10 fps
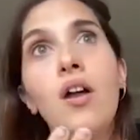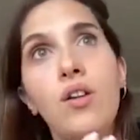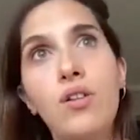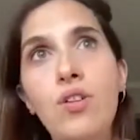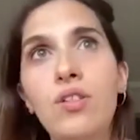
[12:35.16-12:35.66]

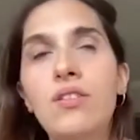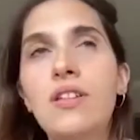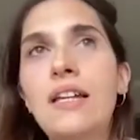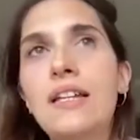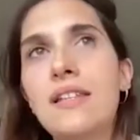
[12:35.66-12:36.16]

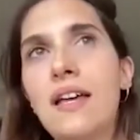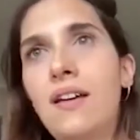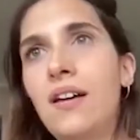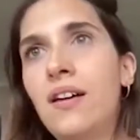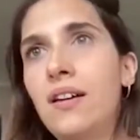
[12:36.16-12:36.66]
Nonetheless,
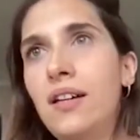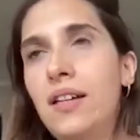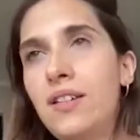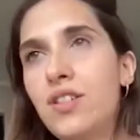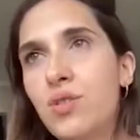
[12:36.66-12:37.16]

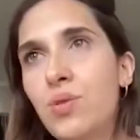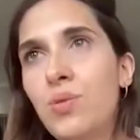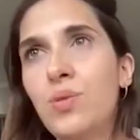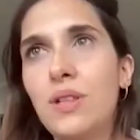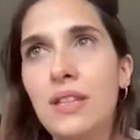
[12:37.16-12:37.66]
it is
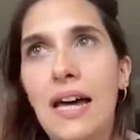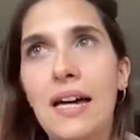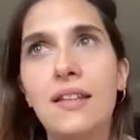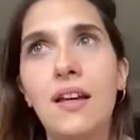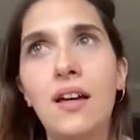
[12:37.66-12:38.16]
true that